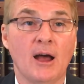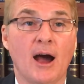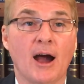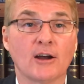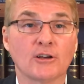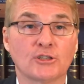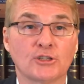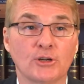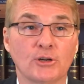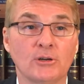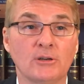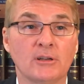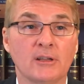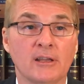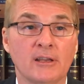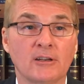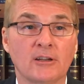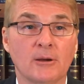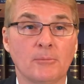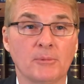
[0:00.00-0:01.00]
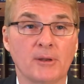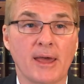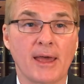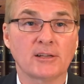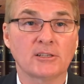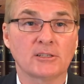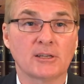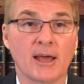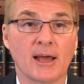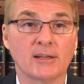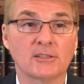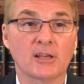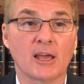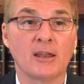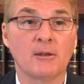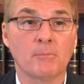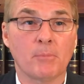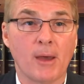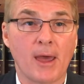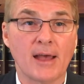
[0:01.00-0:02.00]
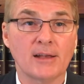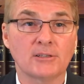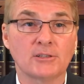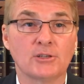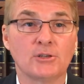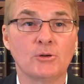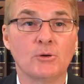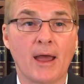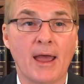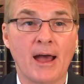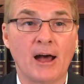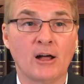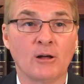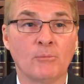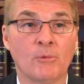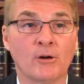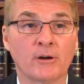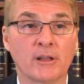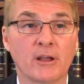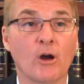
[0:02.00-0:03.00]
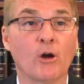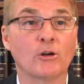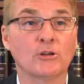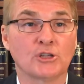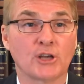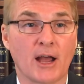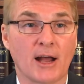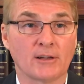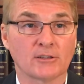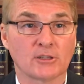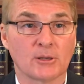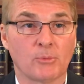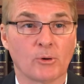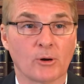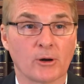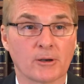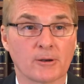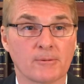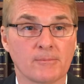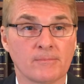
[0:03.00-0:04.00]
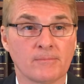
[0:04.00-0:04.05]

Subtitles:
are certain income tax debts and past due alimony or child support.